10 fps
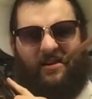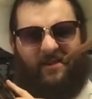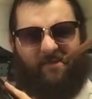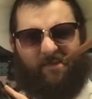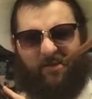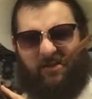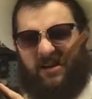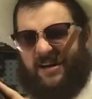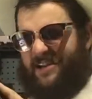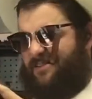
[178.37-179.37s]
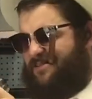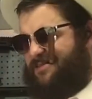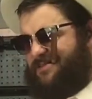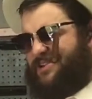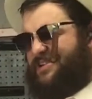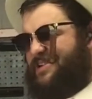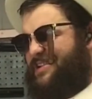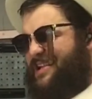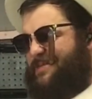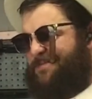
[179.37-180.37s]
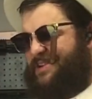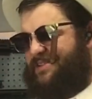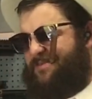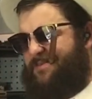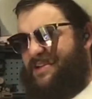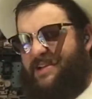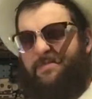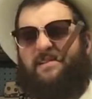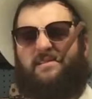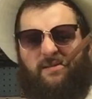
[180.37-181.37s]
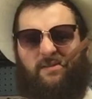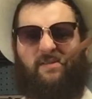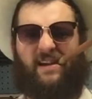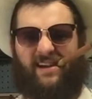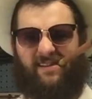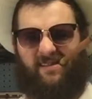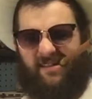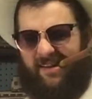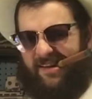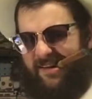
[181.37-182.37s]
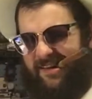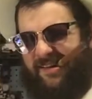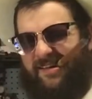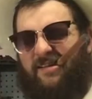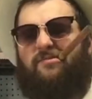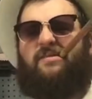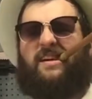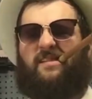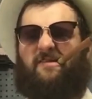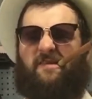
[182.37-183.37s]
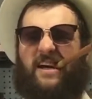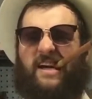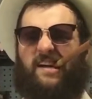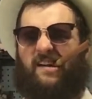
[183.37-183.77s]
And full auto. You can dump this in about seconds. 2 seconds flat.